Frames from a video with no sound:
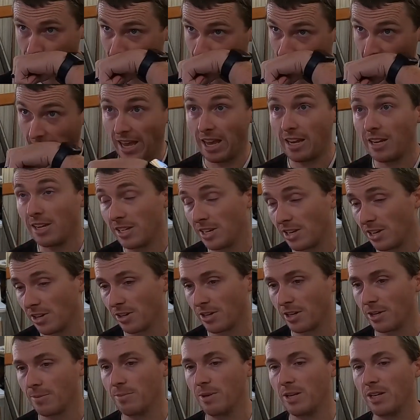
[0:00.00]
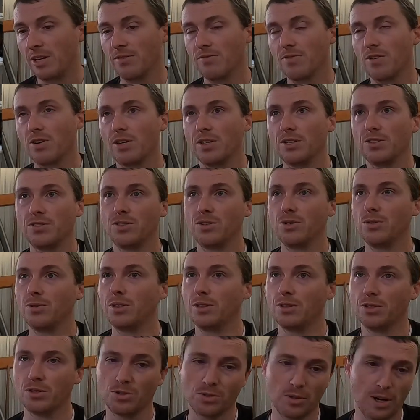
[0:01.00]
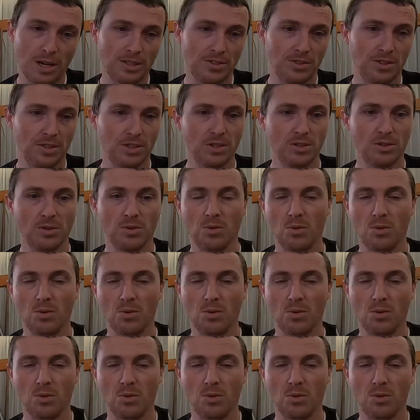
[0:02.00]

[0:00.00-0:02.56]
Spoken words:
The landing gear can be converted to either tricycle